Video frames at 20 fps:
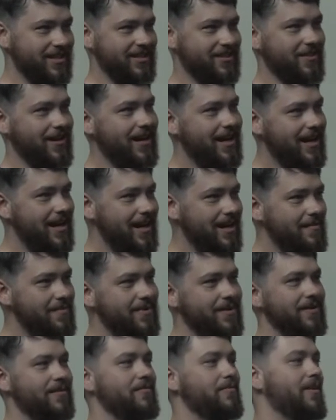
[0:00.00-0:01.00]

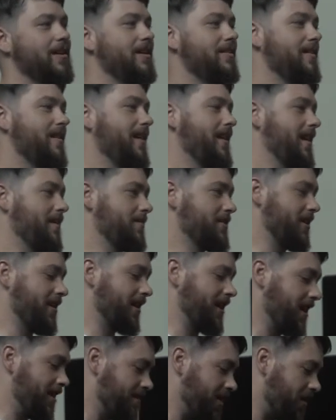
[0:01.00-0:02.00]
describe what I'm
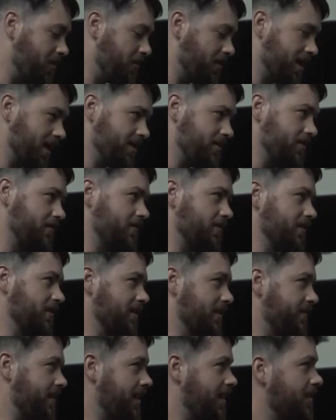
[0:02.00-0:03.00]
talking about, what I do for a
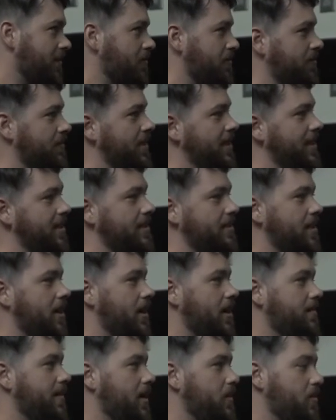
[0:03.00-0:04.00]
living, we need to
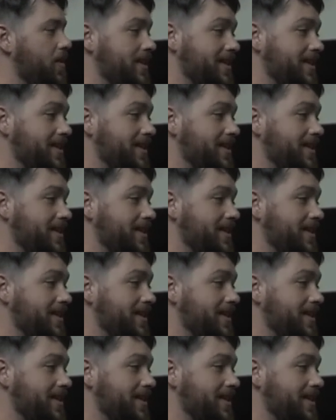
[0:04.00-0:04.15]
talk about